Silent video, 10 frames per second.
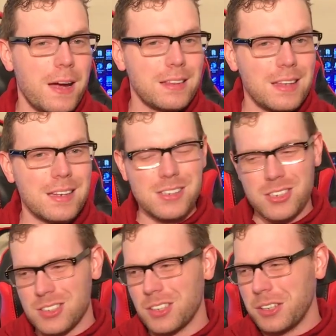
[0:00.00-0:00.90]
I think it's
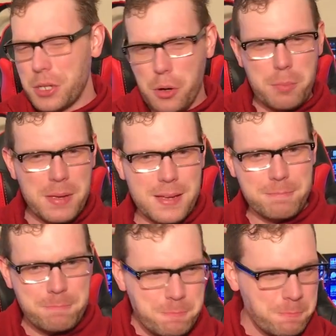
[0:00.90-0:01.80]
just a little bit,
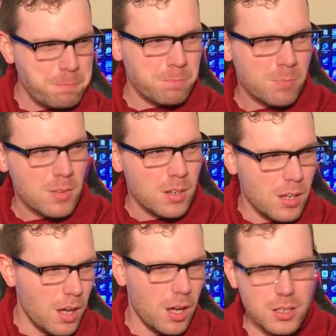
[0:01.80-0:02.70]

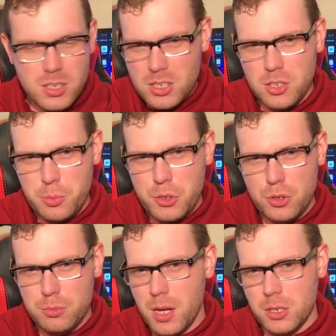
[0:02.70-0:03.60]

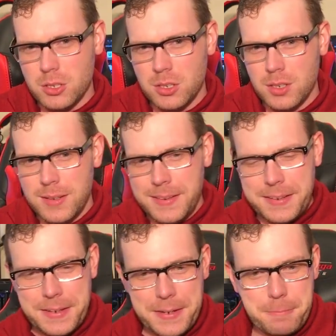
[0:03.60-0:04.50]
too much.
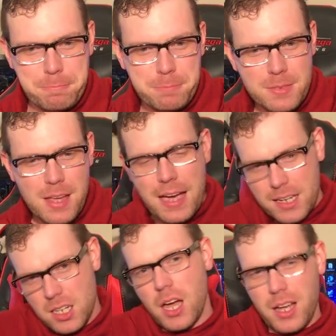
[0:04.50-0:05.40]
Now I
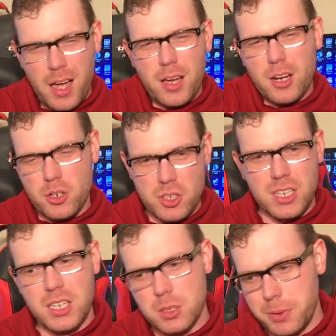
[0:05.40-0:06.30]
can
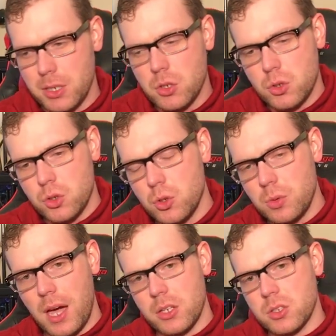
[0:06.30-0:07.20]
understand spending
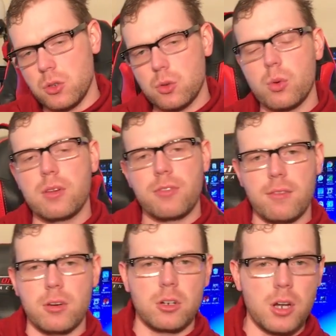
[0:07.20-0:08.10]
$2,000 to
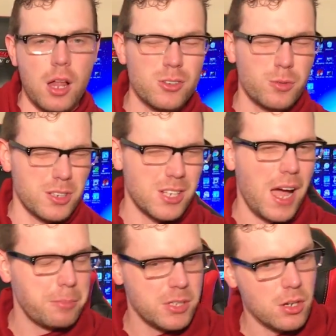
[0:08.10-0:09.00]
$2,500 for the
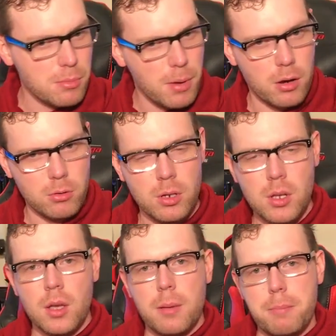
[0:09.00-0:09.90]
top tier model
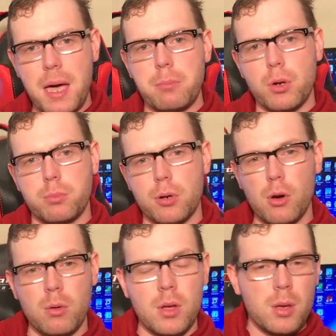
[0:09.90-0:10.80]
MacBook
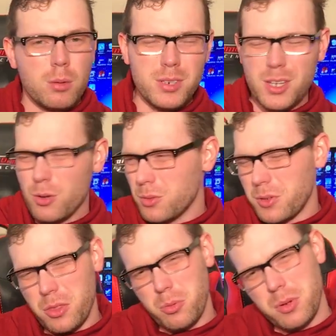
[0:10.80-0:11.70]
Pro. When it goes over
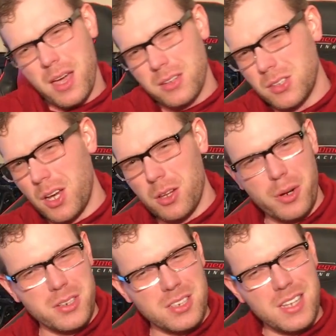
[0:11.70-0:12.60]
the $3,000
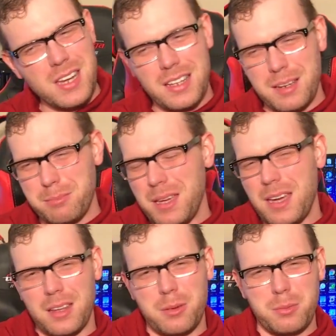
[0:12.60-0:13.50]
range, it's kind of like,
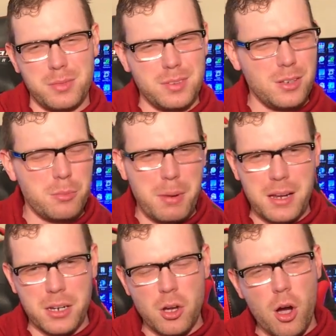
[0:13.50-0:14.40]
man, like, you
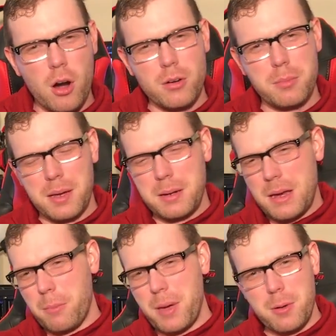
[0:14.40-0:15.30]
buying a car, you're making a
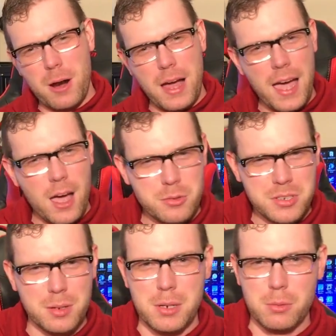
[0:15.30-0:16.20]
down payment on a
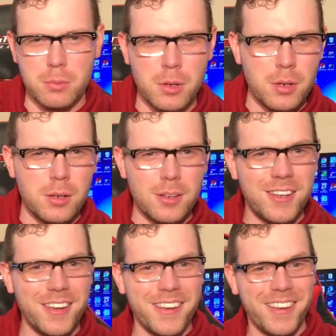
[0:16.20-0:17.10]
house. I mean,
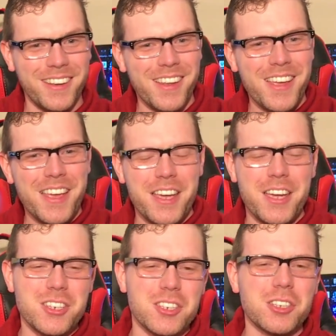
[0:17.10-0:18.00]

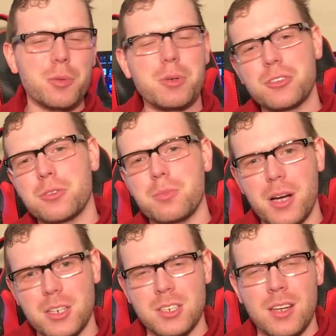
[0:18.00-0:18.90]
it's just a little bit too
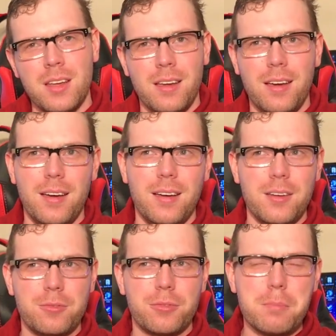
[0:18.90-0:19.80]
much
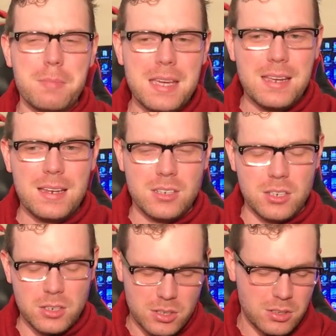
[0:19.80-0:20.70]
for me
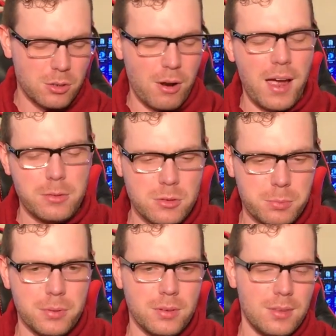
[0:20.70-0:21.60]
to just
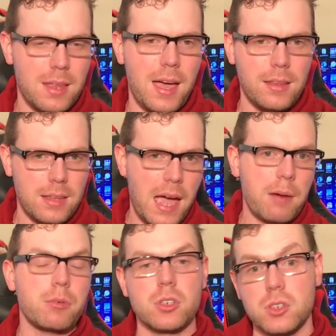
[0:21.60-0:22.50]
grasp that the
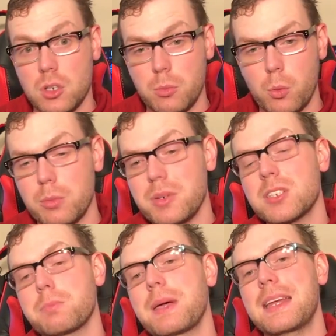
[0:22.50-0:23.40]
average consumer would be
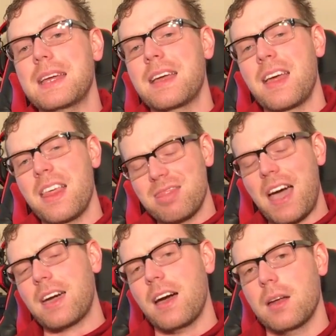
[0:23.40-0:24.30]
spending
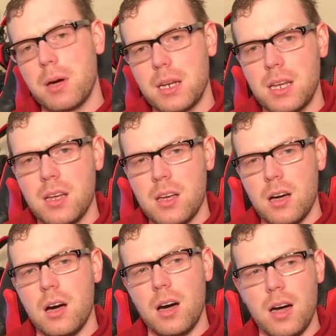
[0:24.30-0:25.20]
that kind of money
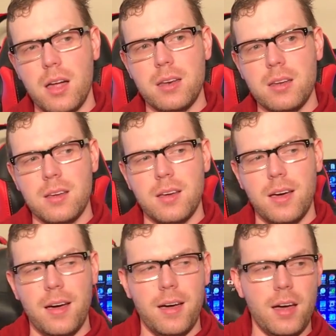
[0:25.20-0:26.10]
on
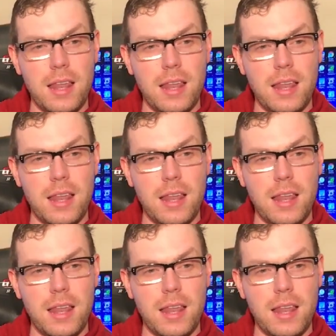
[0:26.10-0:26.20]
a